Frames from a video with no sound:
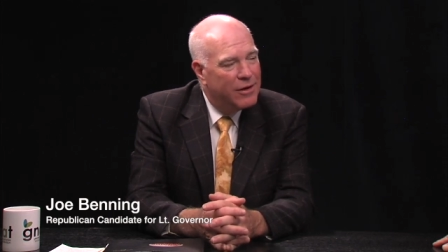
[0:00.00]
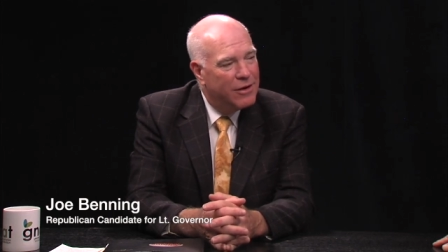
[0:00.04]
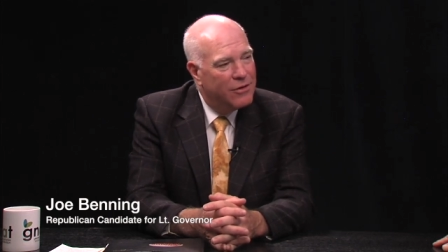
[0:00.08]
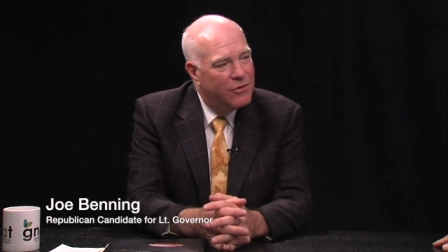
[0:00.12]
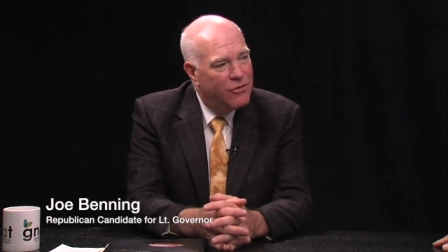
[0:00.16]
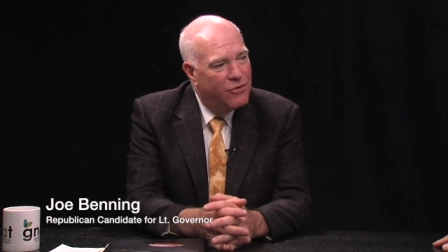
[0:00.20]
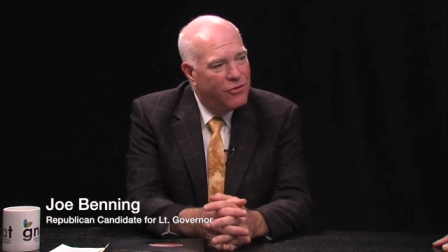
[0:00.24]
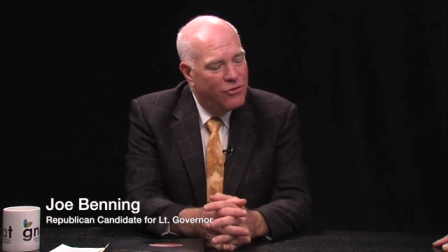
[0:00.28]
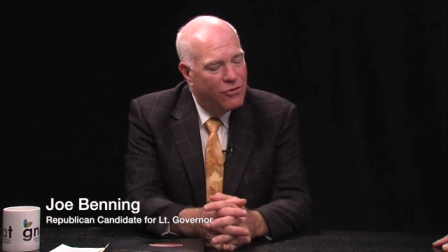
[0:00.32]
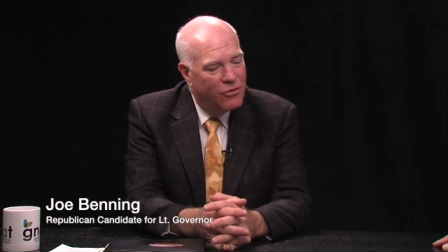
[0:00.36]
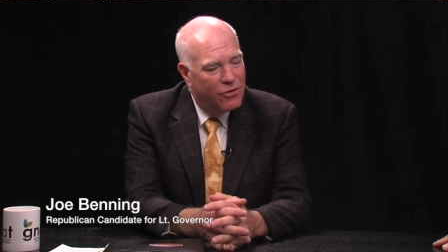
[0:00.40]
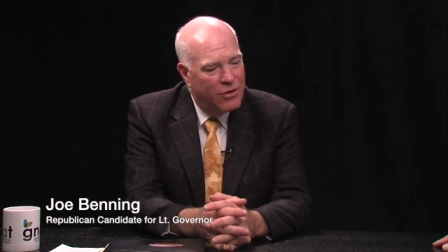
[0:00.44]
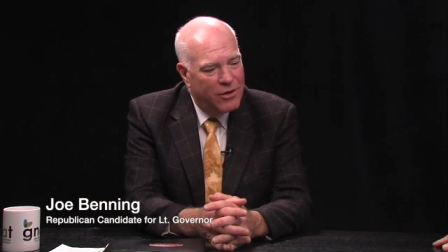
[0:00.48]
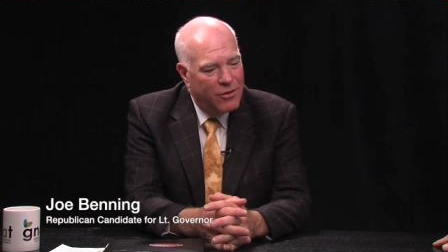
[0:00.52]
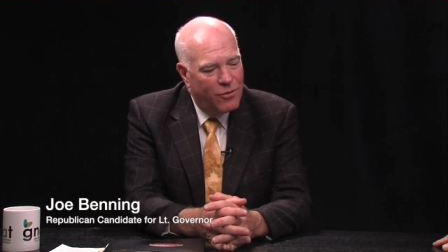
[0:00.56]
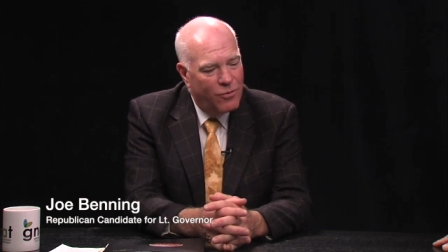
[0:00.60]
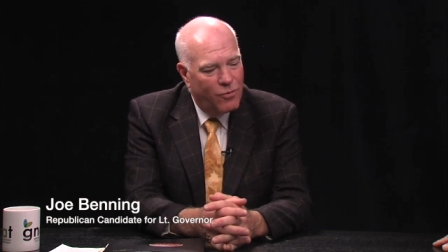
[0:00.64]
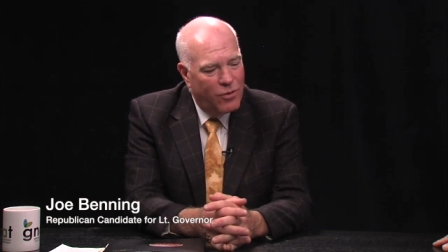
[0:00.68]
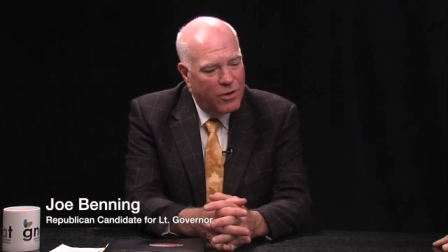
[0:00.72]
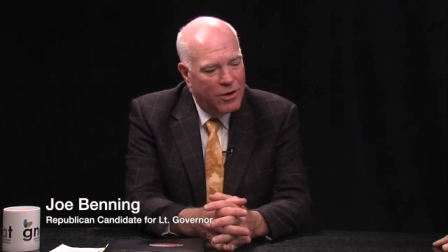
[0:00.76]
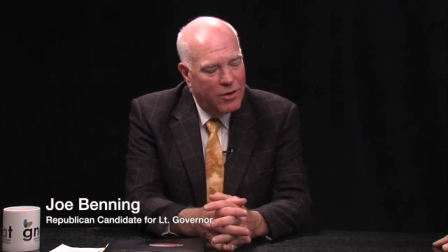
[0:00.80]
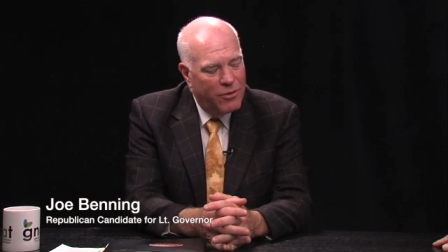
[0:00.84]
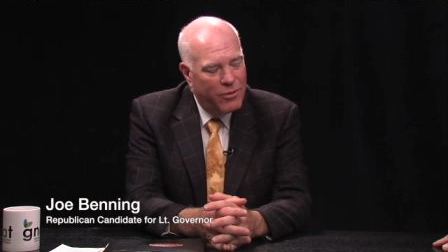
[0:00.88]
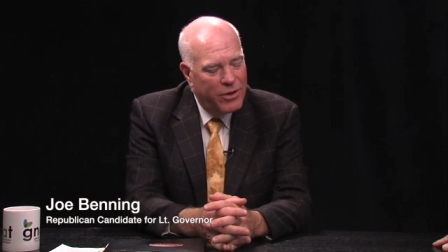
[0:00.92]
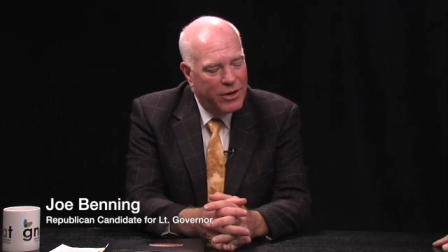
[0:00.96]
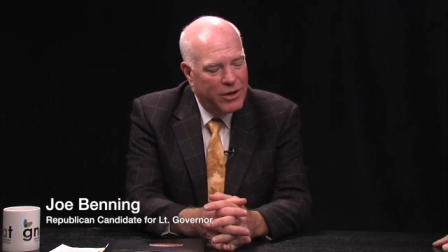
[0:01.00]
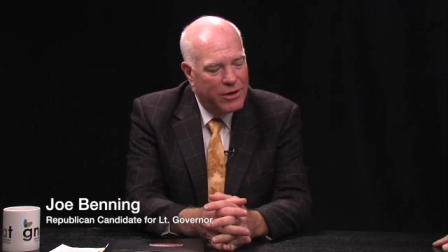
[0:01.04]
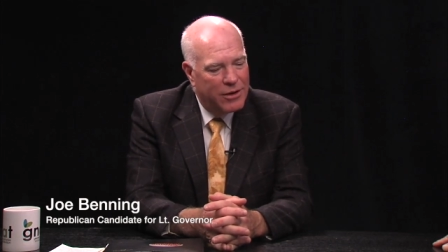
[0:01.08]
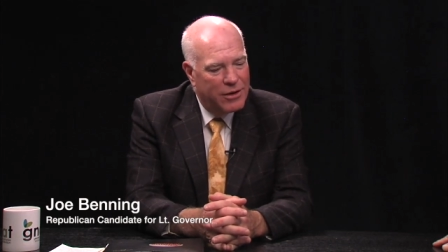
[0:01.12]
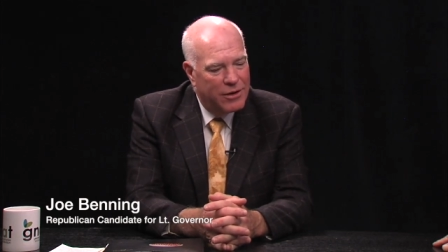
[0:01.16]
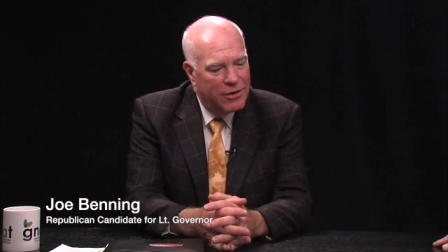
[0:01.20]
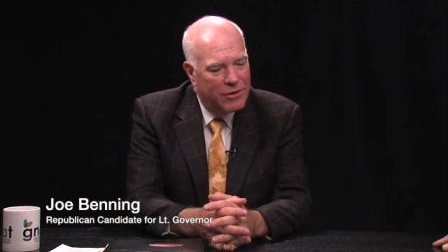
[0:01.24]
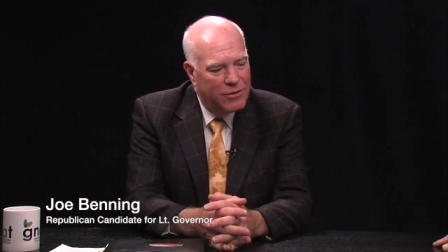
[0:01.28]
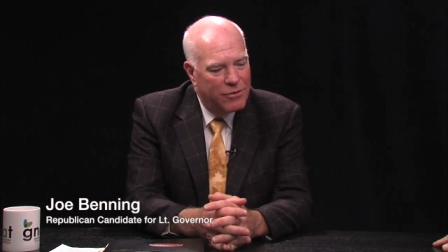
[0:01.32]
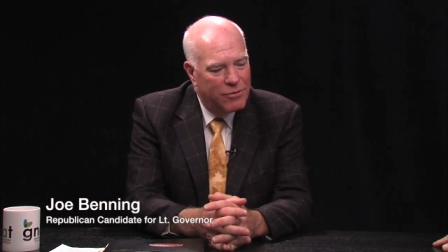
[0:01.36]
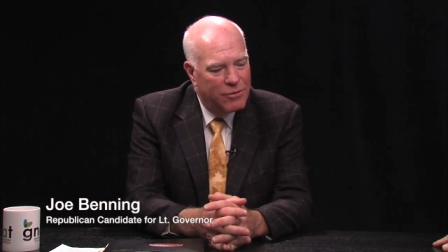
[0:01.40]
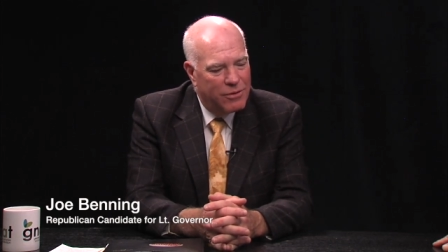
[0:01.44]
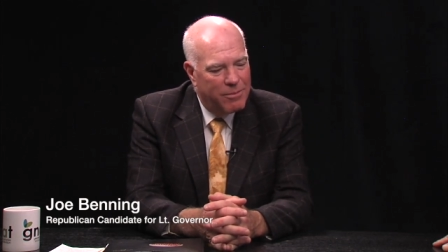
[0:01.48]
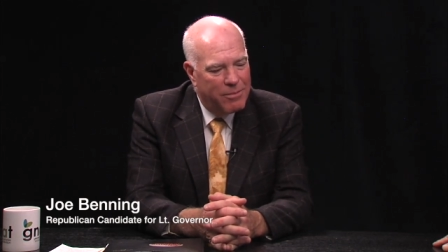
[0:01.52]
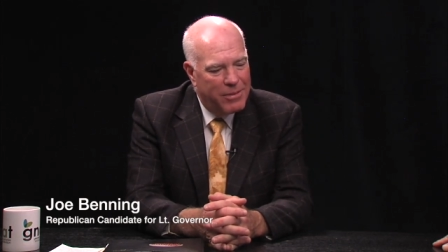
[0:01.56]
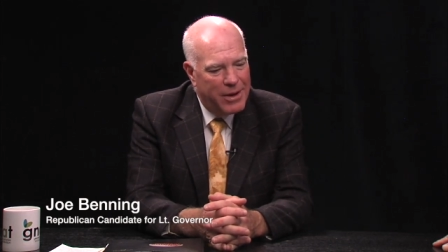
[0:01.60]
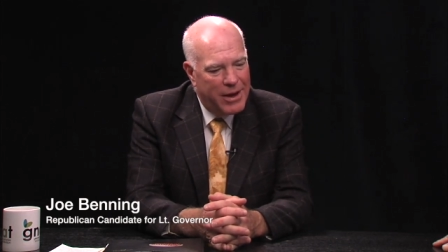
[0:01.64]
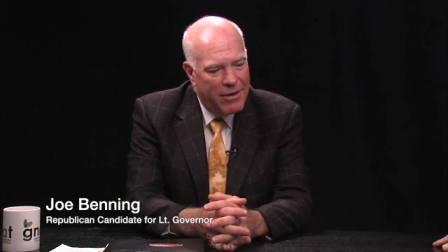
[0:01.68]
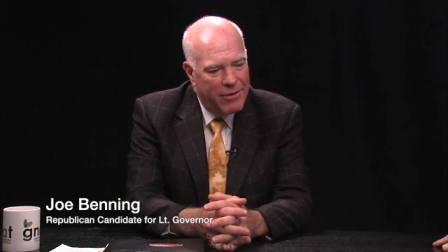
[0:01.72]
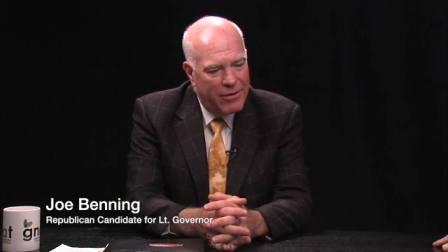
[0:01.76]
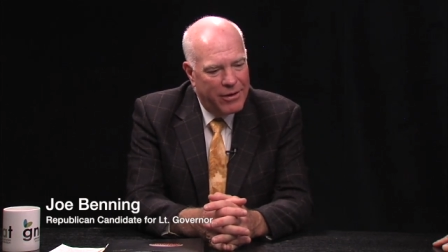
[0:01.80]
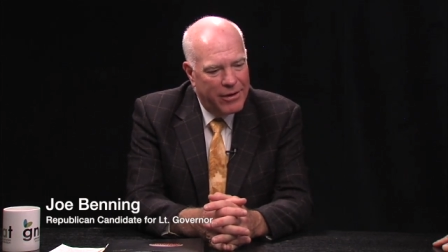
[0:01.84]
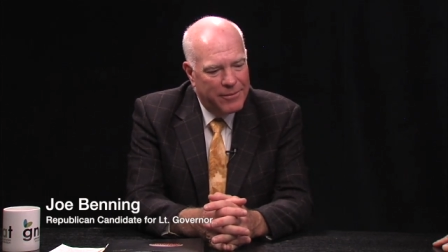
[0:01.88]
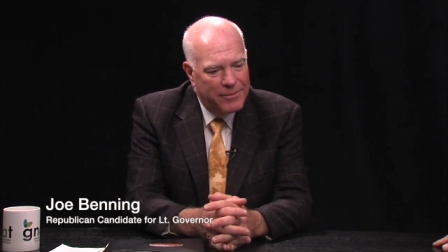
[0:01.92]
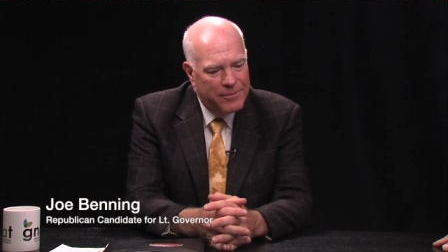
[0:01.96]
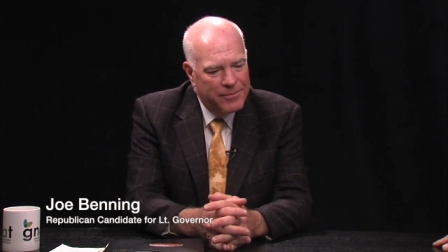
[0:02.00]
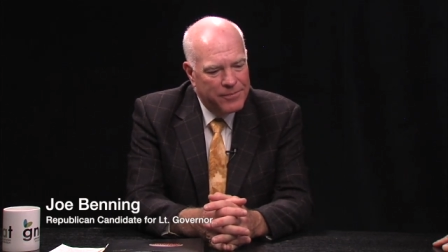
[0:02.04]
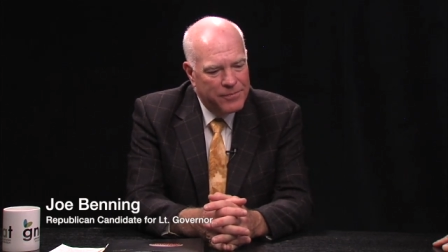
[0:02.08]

it should, and what are we going to do about it?